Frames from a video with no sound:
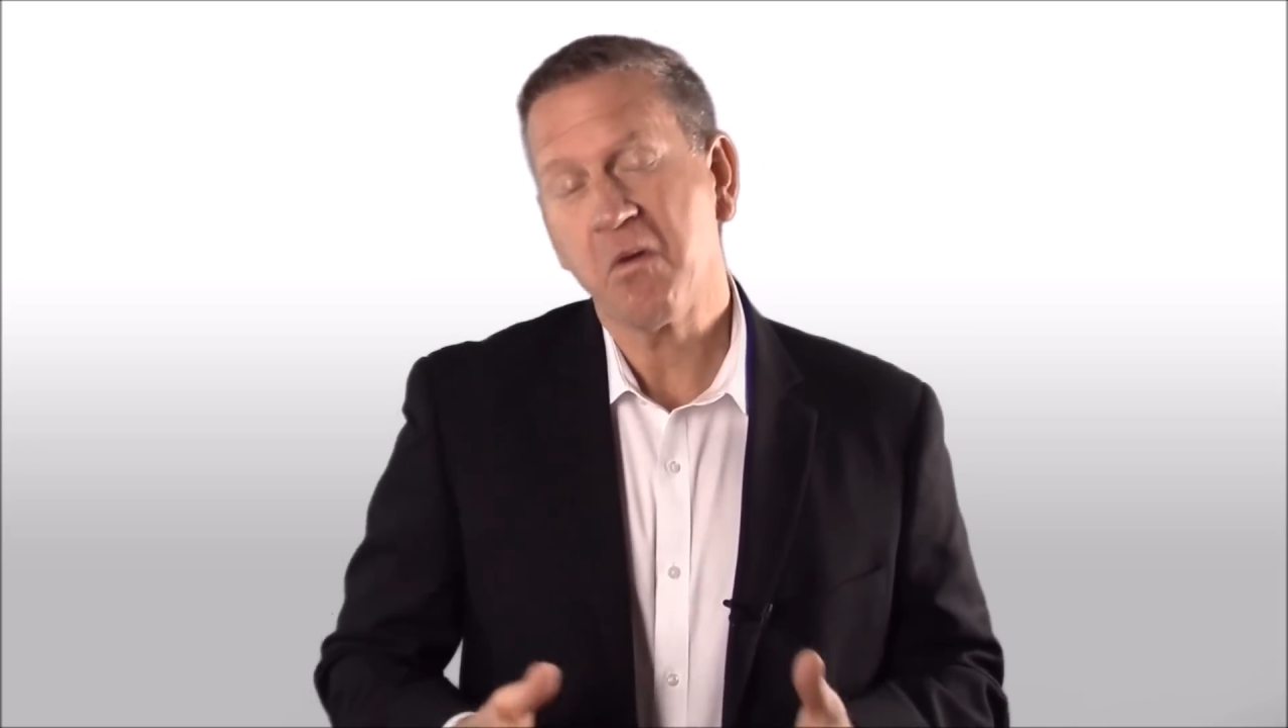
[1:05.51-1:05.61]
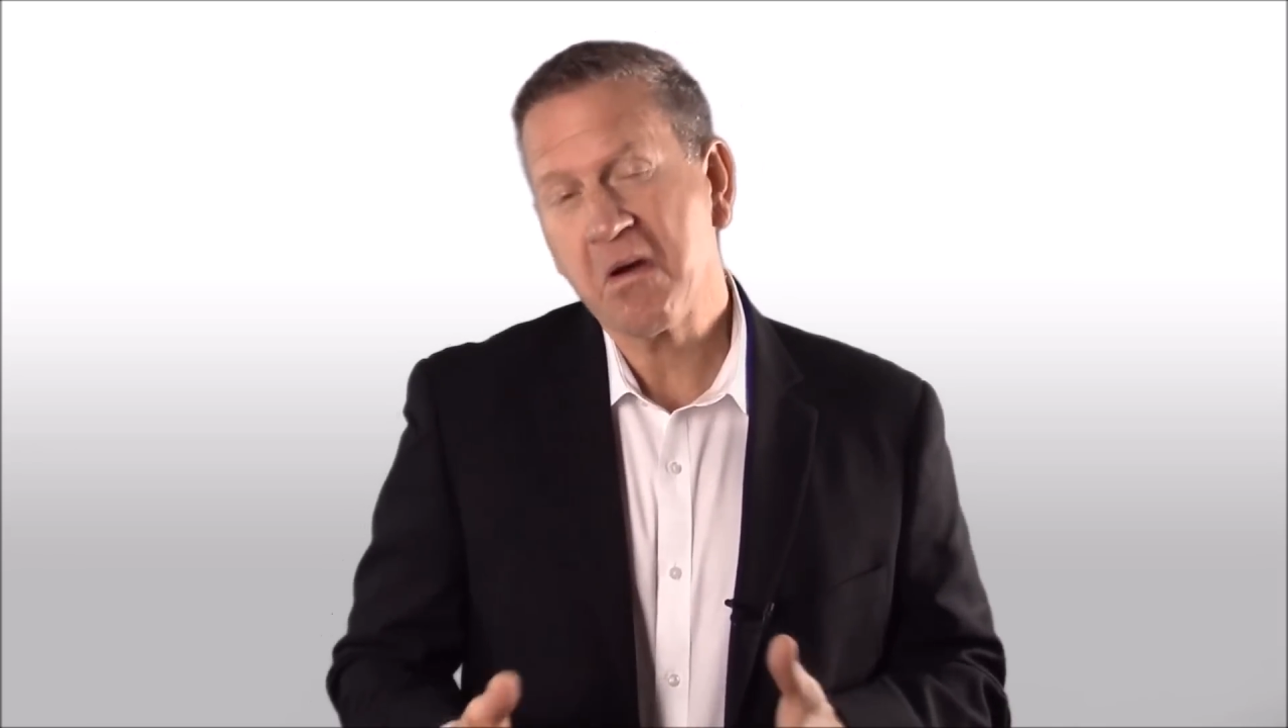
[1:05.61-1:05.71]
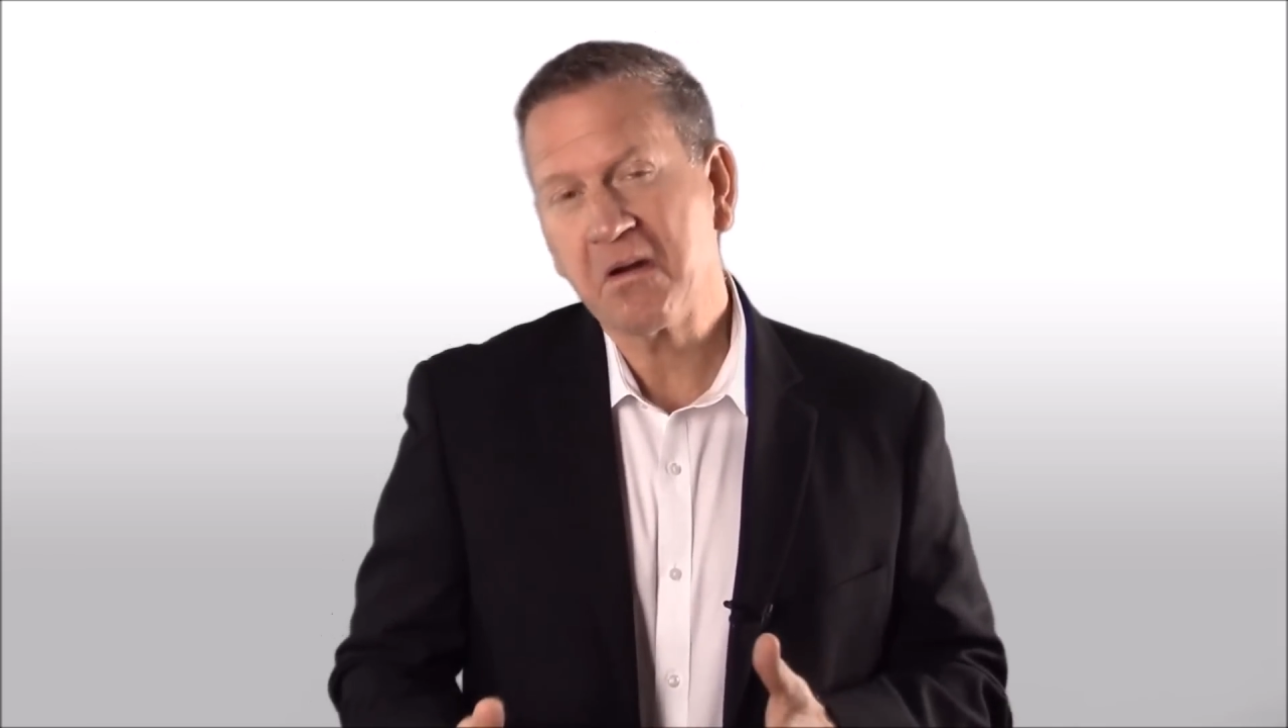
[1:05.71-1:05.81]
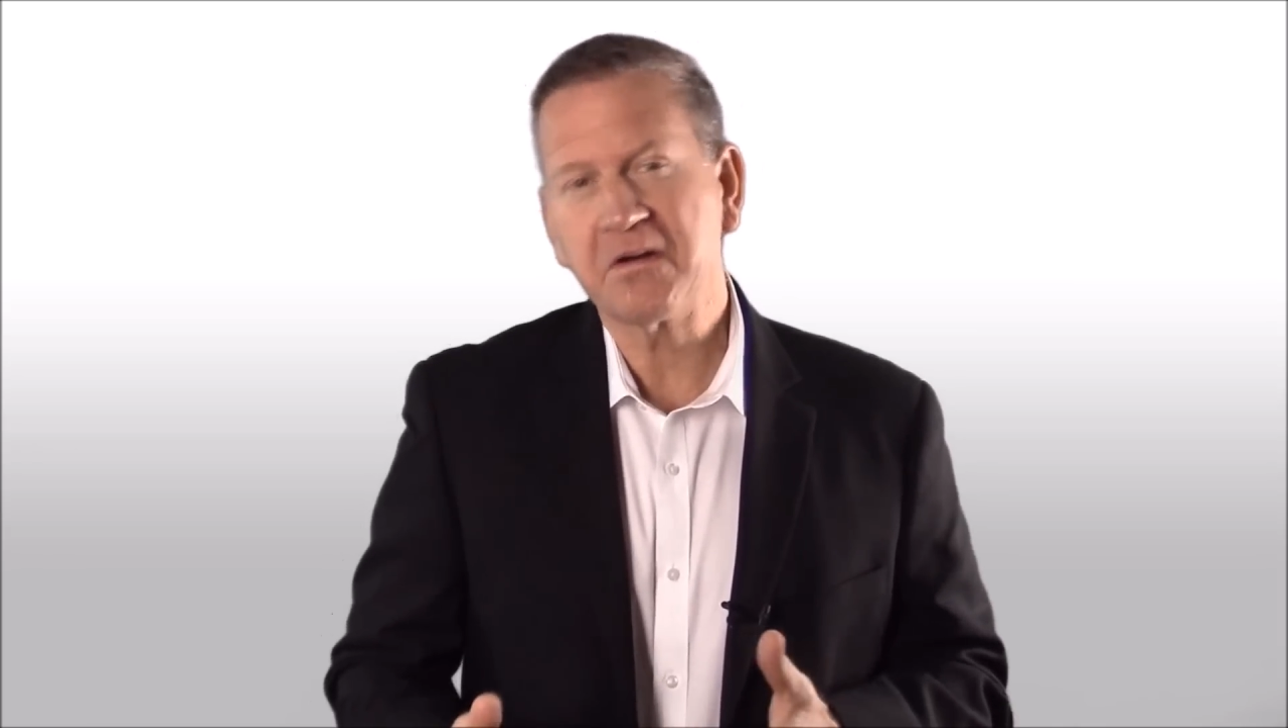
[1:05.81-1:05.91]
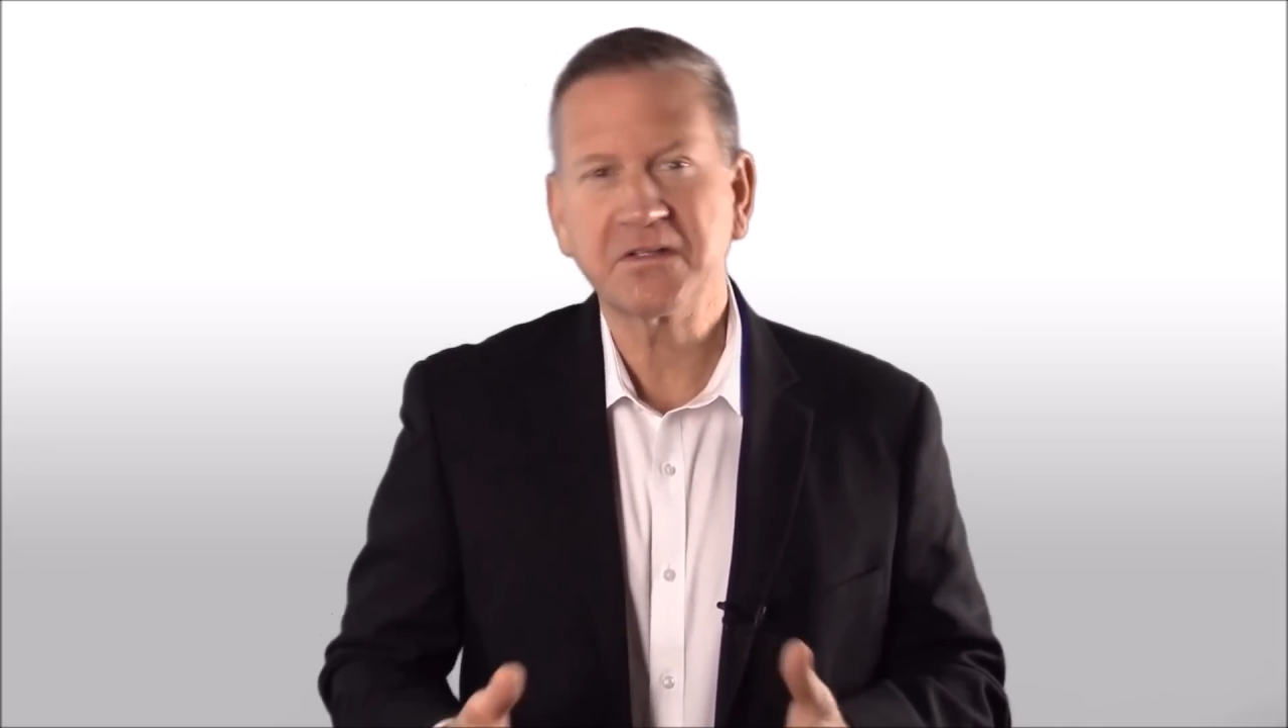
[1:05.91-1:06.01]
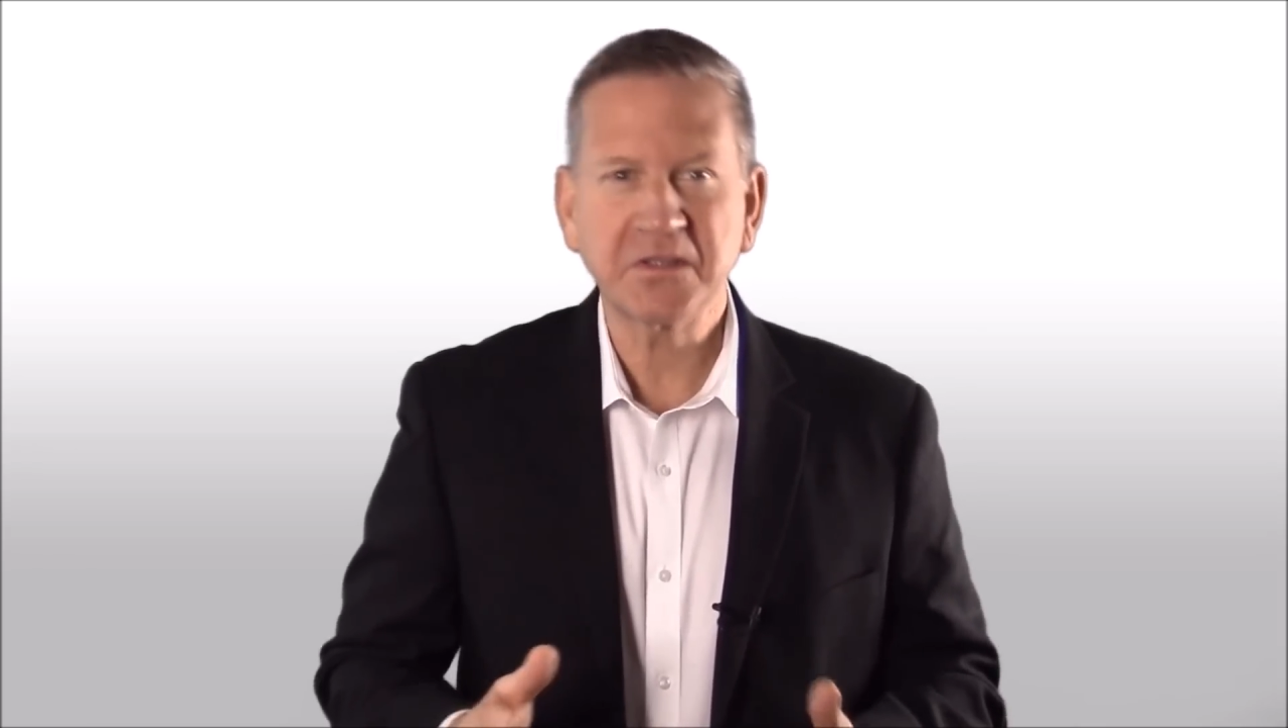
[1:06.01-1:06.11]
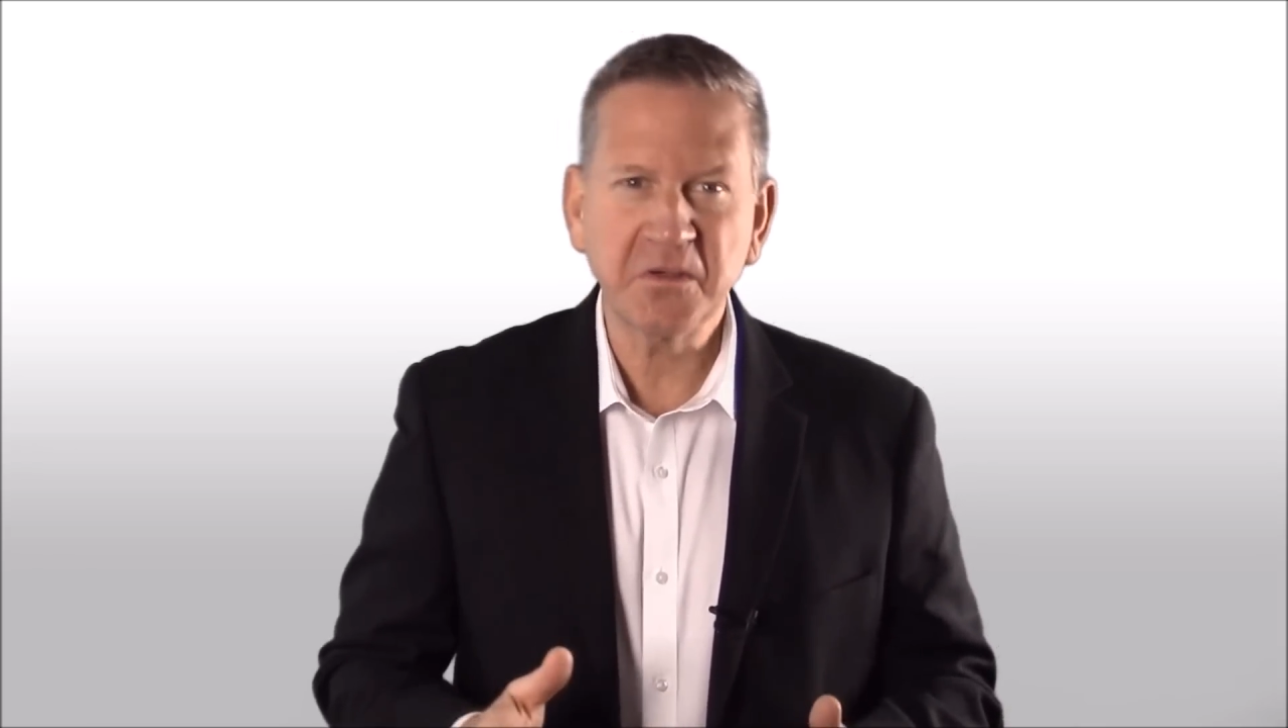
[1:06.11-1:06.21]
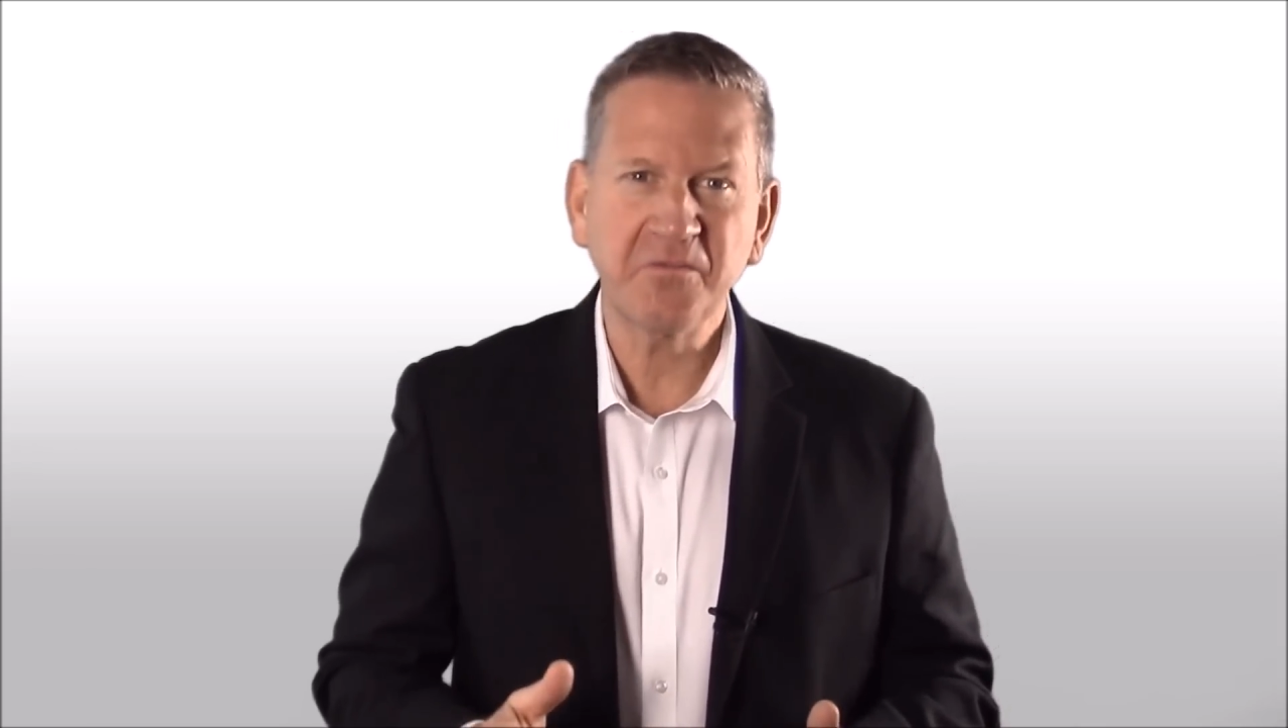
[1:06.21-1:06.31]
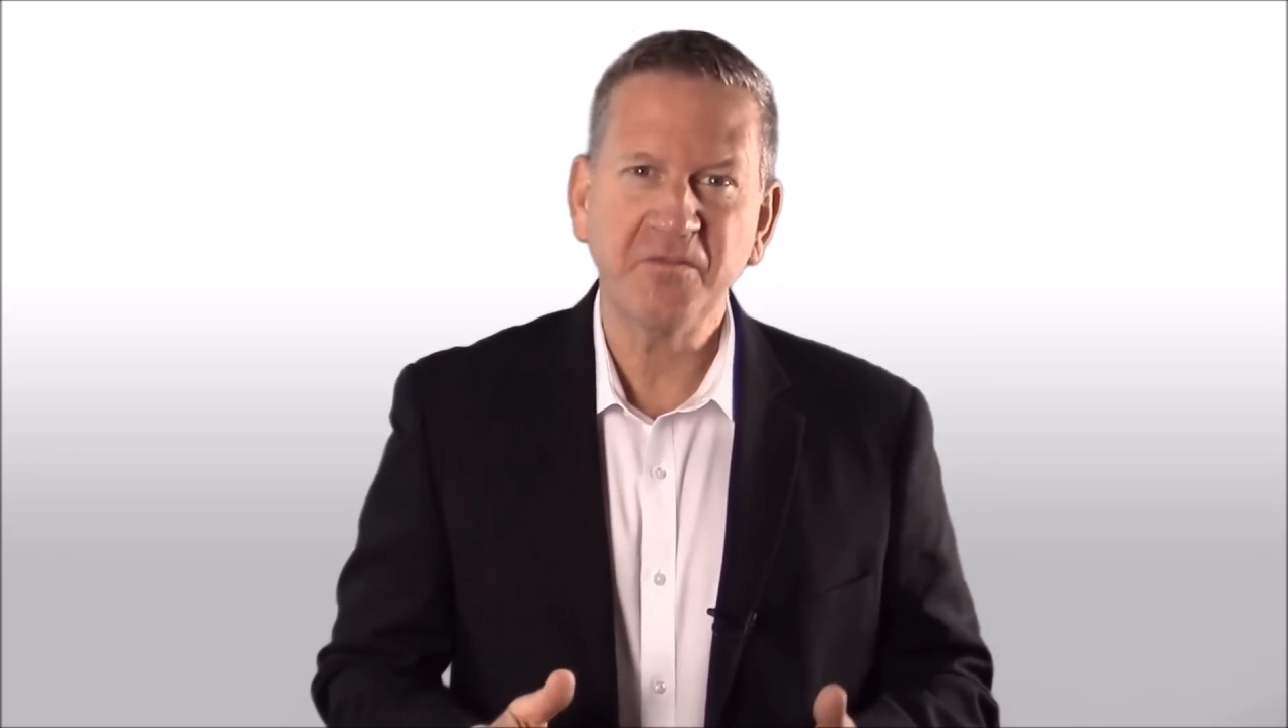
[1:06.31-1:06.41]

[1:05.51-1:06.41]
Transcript: one or two